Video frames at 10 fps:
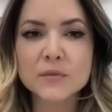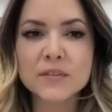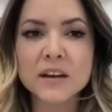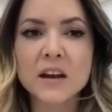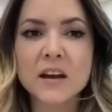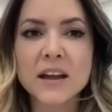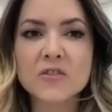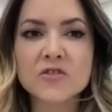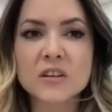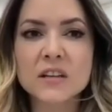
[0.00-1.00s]
that are
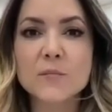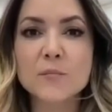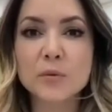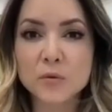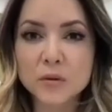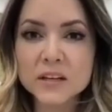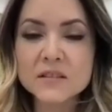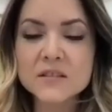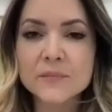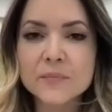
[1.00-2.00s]
actually
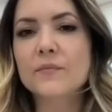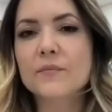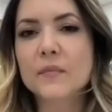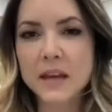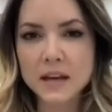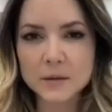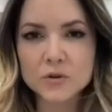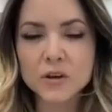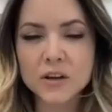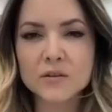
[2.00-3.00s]
employed, and I'm
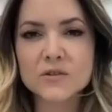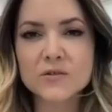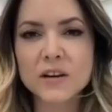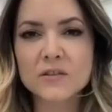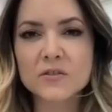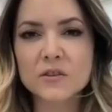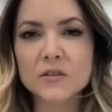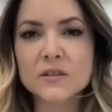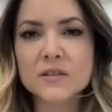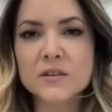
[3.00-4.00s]
talking Australian
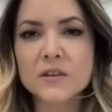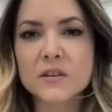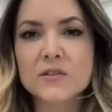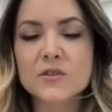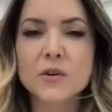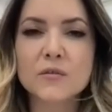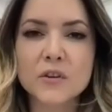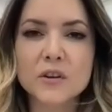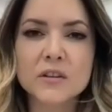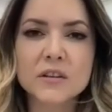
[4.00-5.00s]
dollars, so you need to
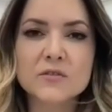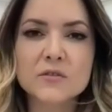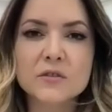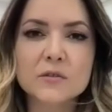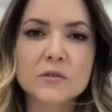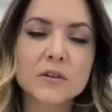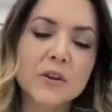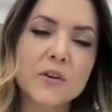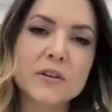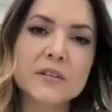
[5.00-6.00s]
convert it into your
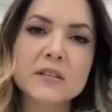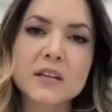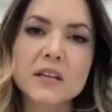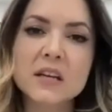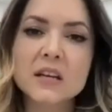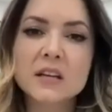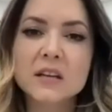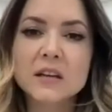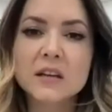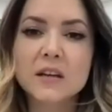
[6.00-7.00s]
currency
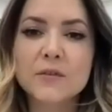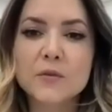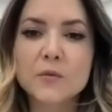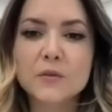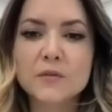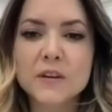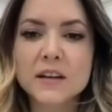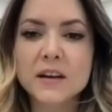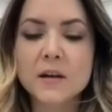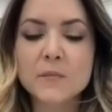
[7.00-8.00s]
if you want to find
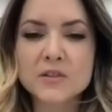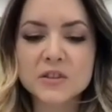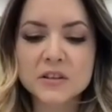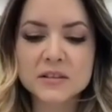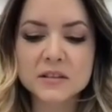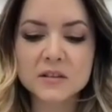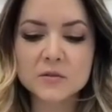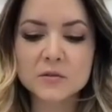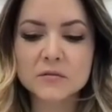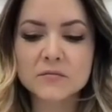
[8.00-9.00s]
out how much that is in
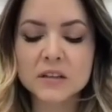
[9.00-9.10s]
your